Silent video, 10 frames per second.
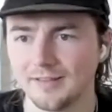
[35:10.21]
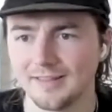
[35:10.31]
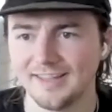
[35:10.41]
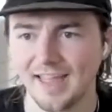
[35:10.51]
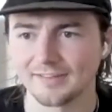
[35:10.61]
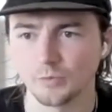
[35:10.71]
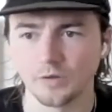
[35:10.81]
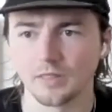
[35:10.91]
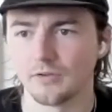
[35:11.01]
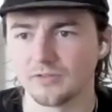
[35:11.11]
he has all
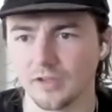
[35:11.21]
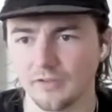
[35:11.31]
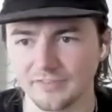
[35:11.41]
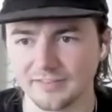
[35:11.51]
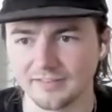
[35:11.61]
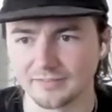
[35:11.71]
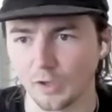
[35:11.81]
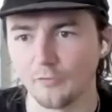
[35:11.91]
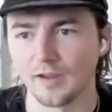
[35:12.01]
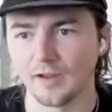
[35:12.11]
of those services
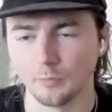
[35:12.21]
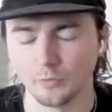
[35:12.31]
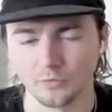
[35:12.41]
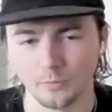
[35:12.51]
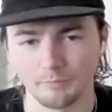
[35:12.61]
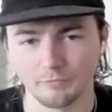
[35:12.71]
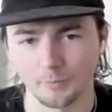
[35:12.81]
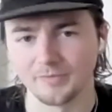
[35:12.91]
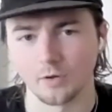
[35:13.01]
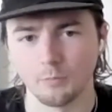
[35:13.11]
available to him from
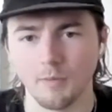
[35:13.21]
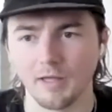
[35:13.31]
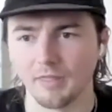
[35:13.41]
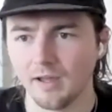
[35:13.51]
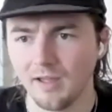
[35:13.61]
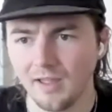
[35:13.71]
his own mother